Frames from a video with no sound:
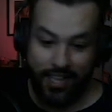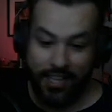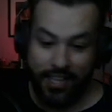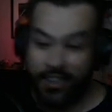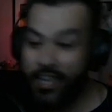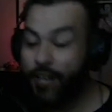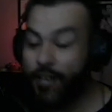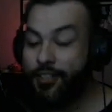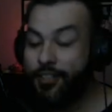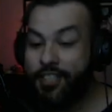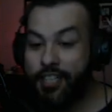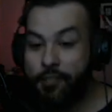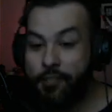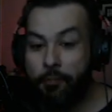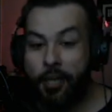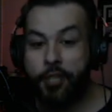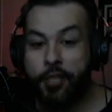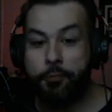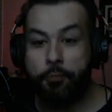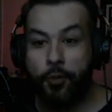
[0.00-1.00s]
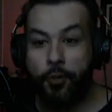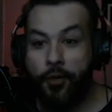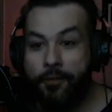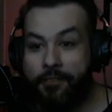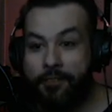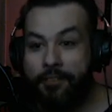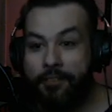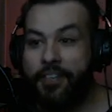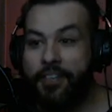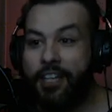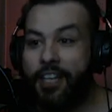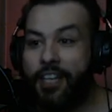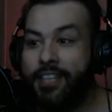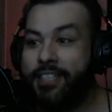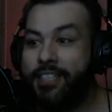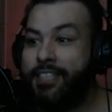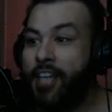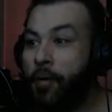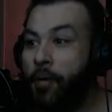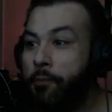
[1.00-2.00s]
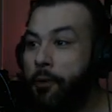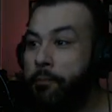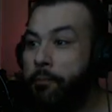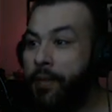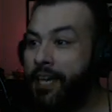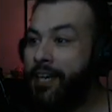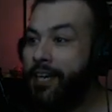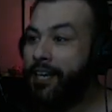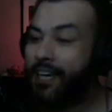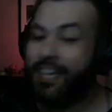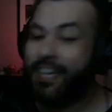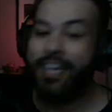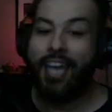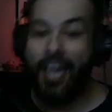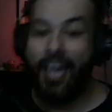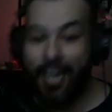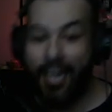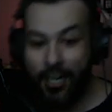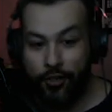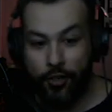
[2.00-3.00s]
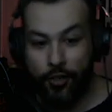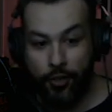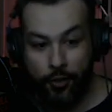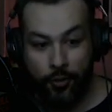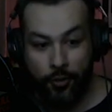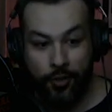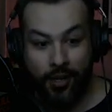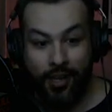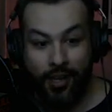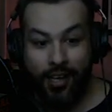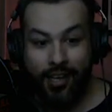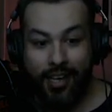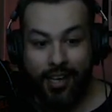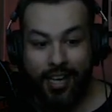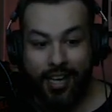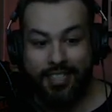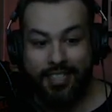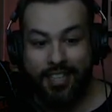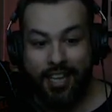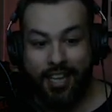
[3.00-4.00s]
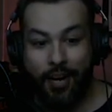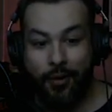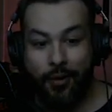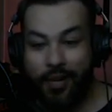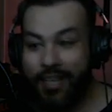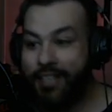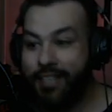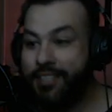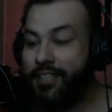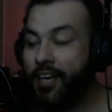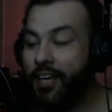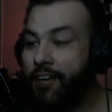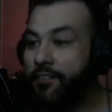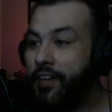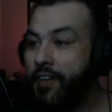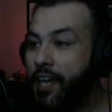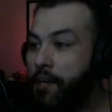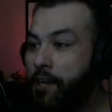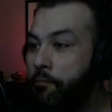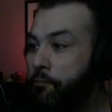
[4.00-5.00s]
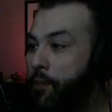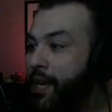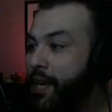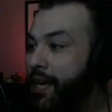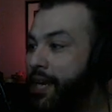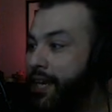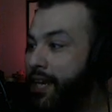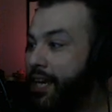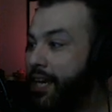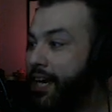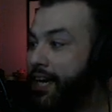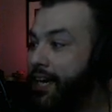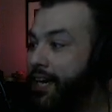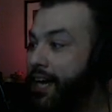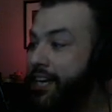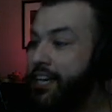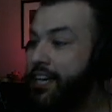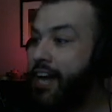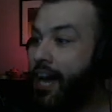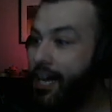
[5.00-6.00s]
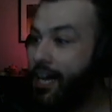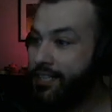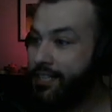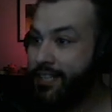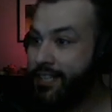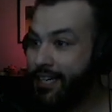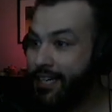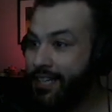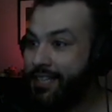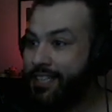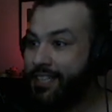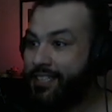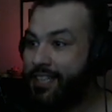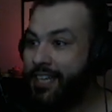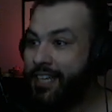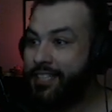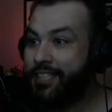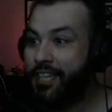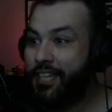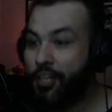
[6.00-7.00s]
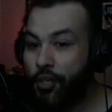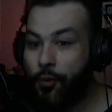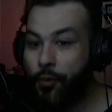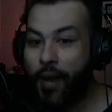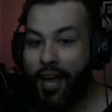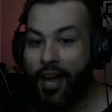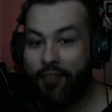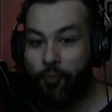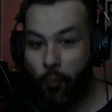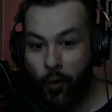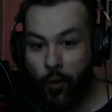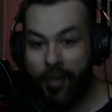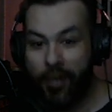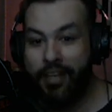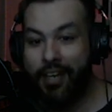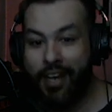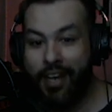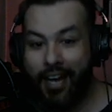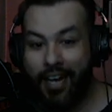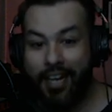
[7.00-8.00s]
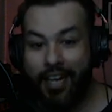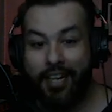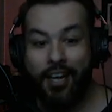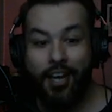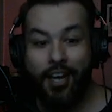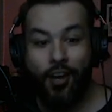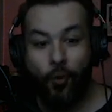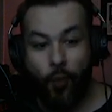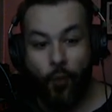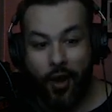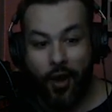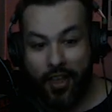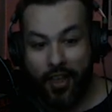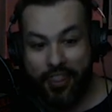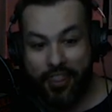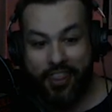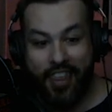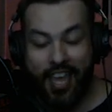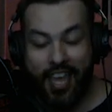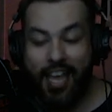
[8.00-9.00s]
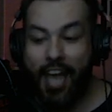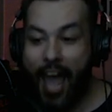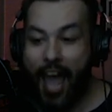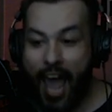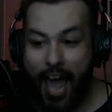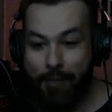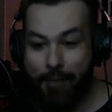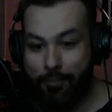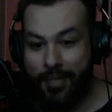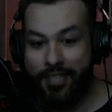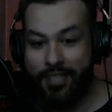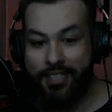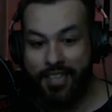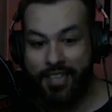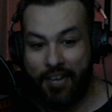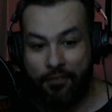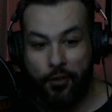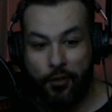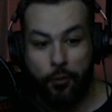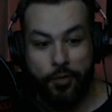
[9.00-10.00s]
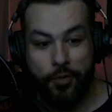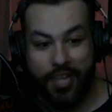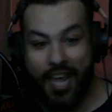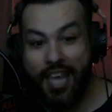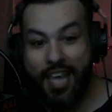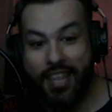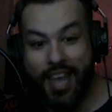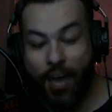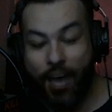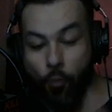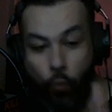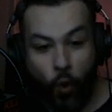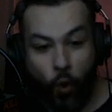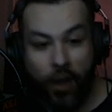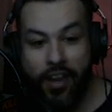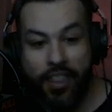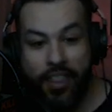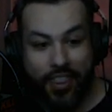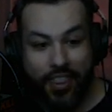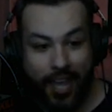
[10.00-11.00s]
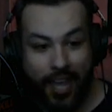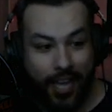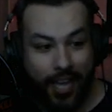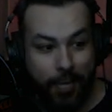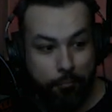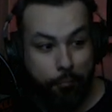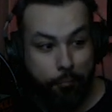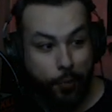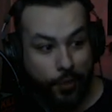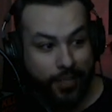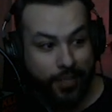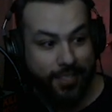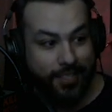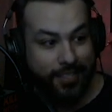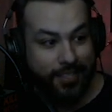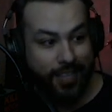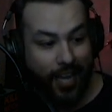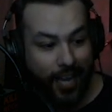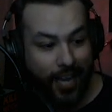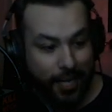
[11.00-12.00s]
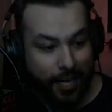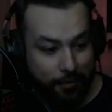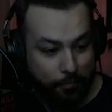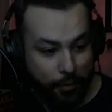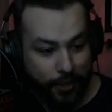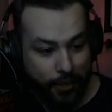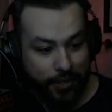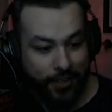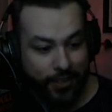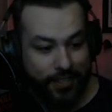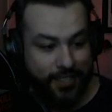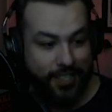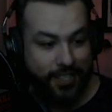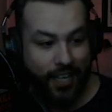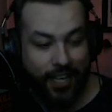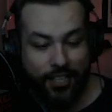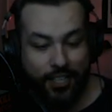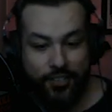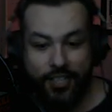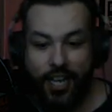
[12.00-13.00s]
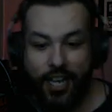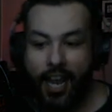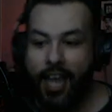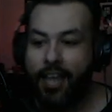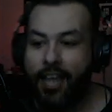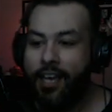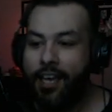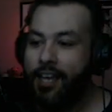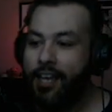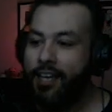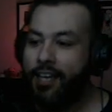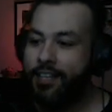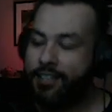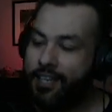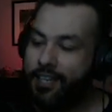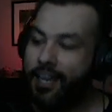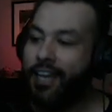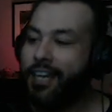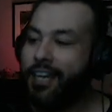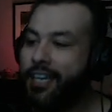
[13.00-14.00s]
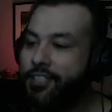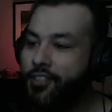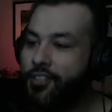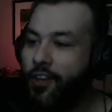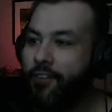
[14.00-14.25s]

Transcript: There's as much proof of Phil Anselmo being a gay dude as there is of him being a, a, Nazi in the sense that you have one night where a thing happens. If you take that one thing and pull it aside and put it on the side and you said, hey, tonight I saw